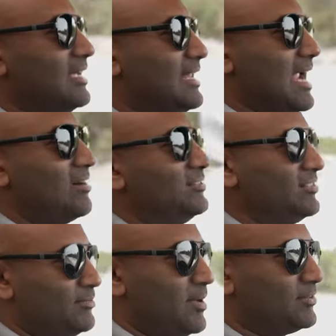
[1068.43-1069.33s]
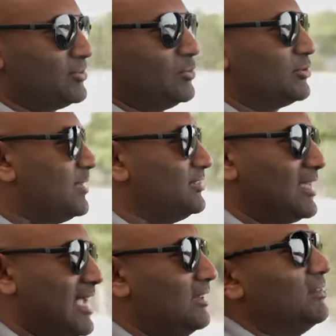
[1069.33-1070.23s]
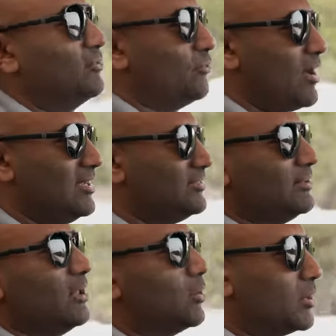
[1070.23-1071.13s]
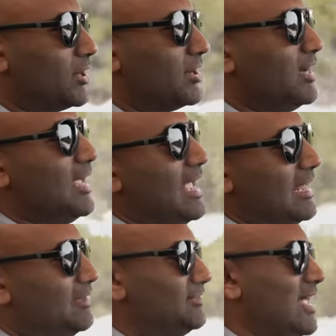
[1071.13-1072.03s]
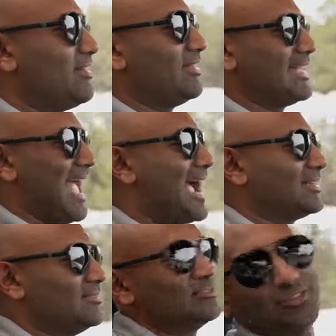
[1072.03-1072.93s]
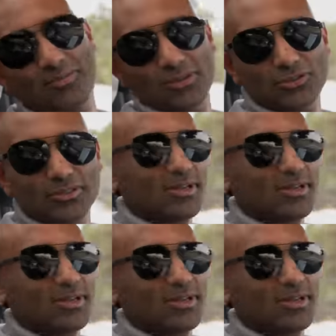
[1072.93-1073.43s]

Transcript: an air suspension, which means it can't raise and lower, and it doesn't have like active suspension